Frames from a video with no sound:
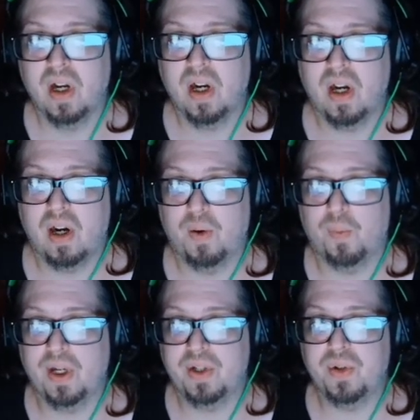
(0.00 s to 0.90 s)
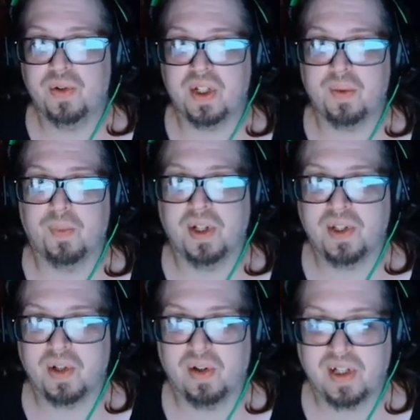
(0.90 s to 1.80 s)
when using
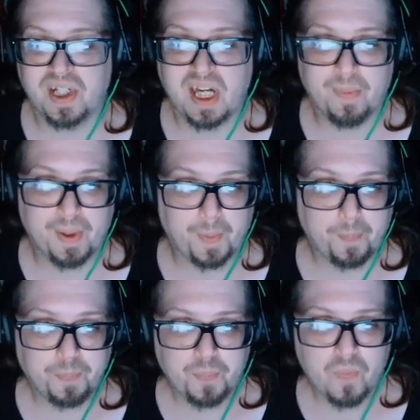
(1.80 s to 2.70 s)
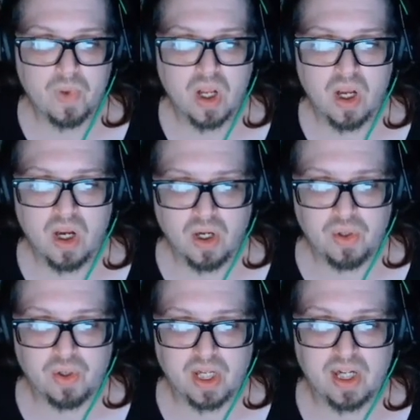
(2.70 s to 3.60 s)
Monster Examine. You
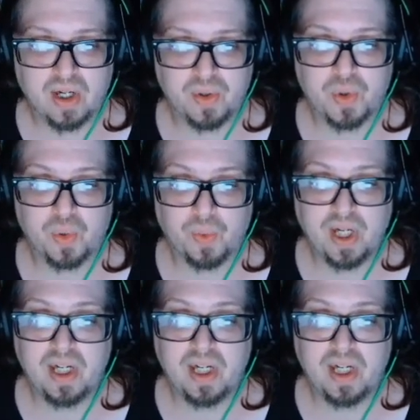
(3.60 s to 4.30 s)
can now trade